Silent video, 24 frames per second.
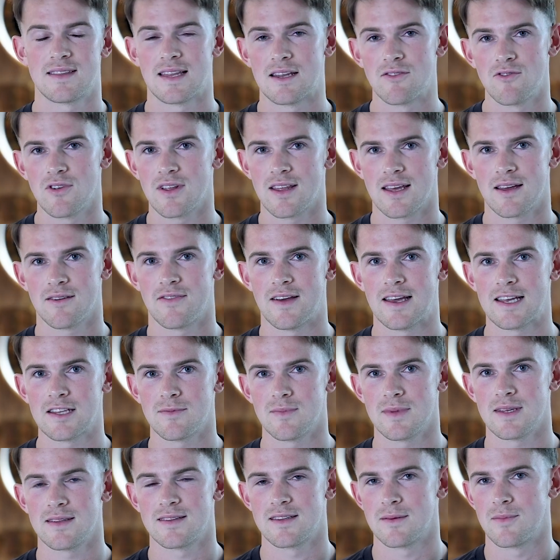didn't really affect
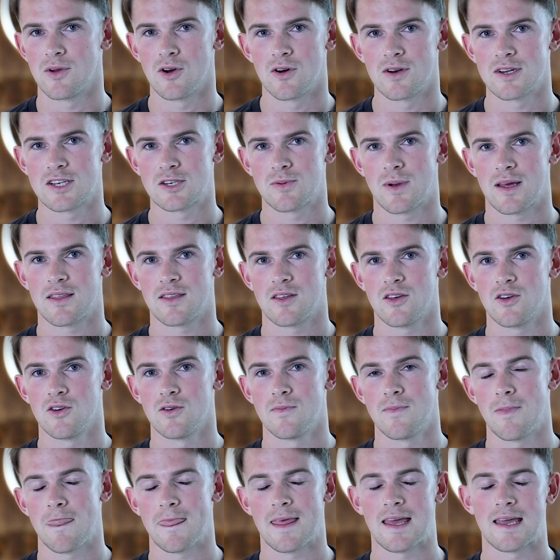me, to be honest with you.
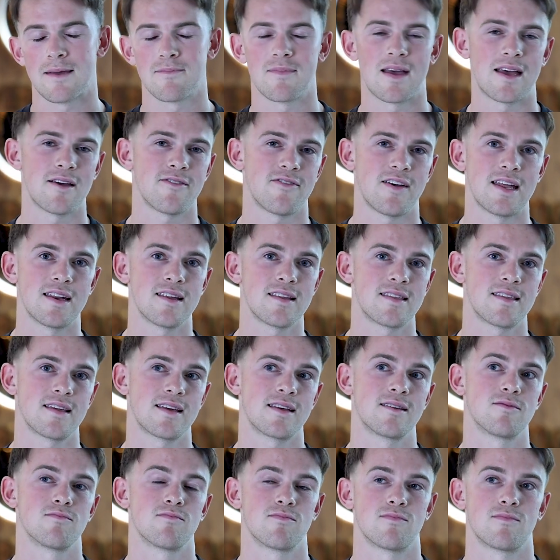If
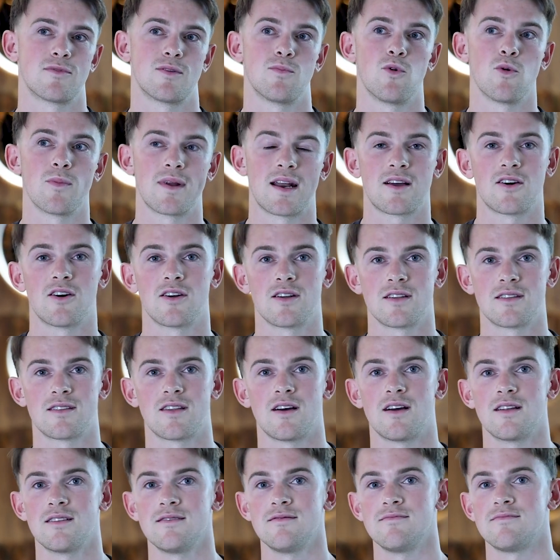anything, the moment I got it
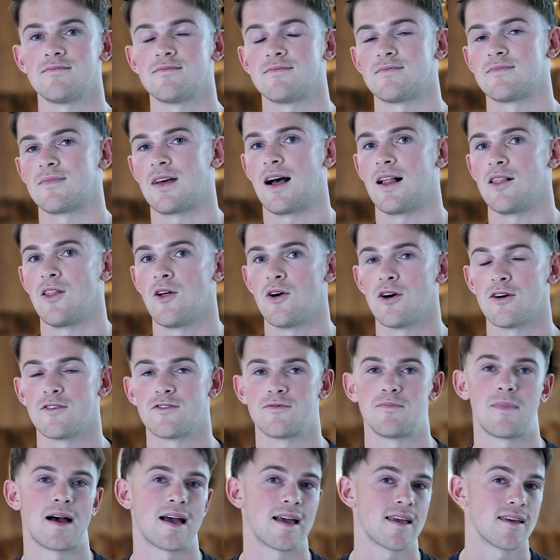done, a lot
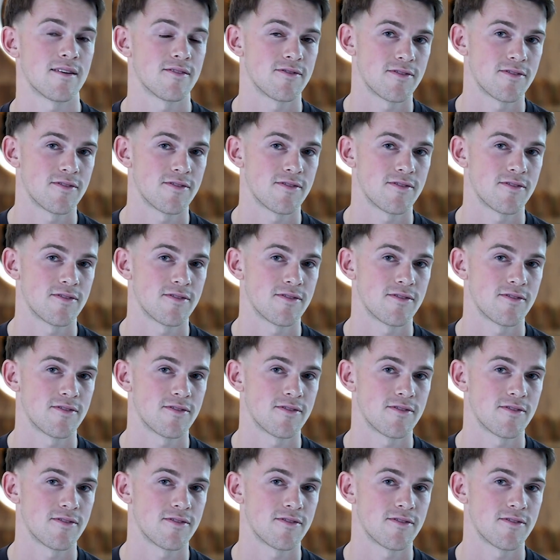of my